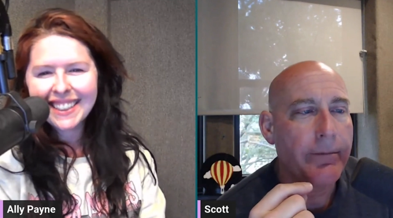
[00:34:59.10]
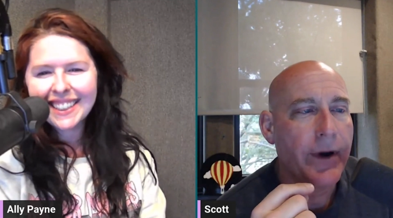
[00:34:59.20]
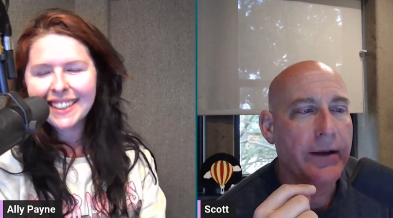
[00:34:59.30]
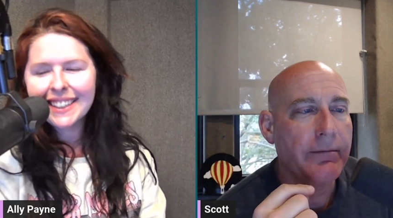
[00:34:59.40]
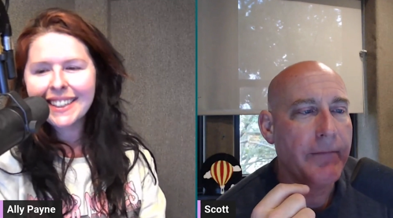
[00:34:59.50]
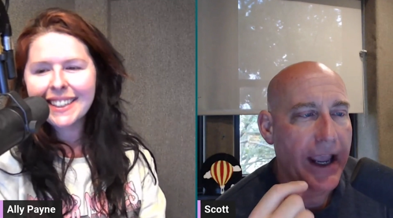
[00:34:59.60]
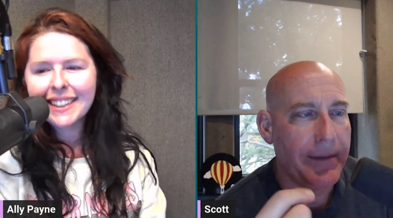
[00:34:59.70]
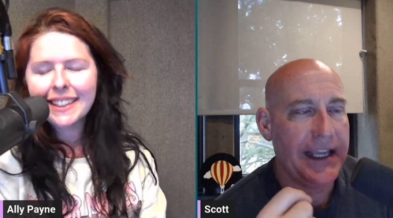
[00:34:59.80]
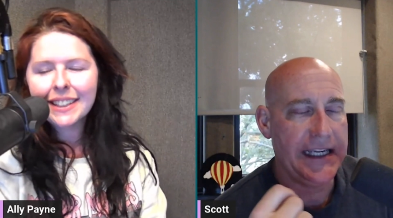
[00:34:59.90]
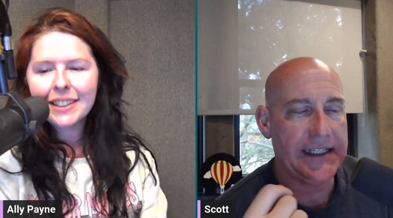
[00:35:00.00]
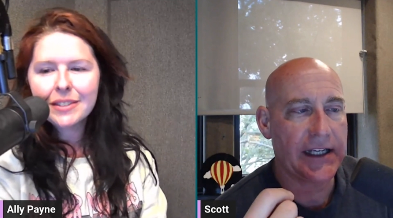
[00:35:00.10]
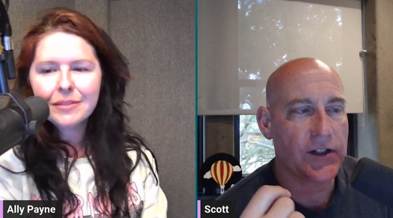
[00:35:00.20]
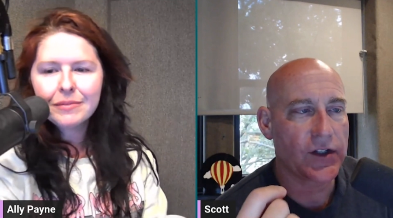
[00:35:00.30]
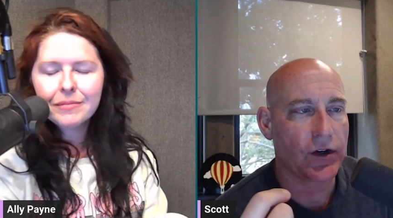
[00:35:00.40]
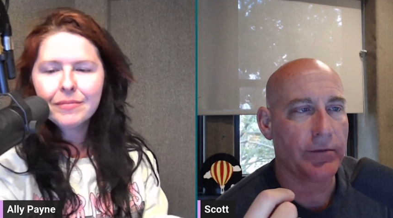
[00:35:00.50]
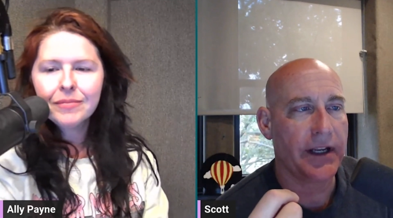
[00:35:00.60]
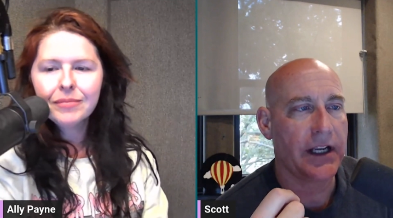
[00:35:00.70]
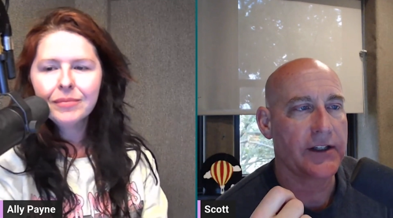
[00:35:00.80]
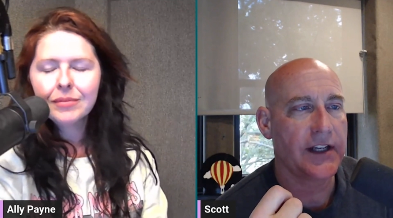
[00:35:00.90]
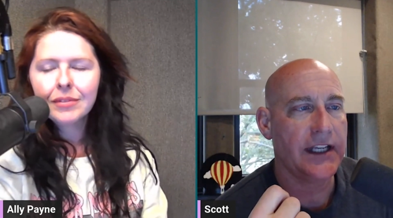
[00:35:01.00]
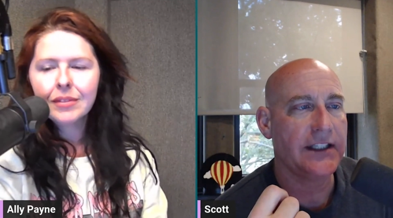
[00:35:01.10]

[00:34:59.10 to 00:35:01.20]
Speaker 1: But maybe he's concerned because he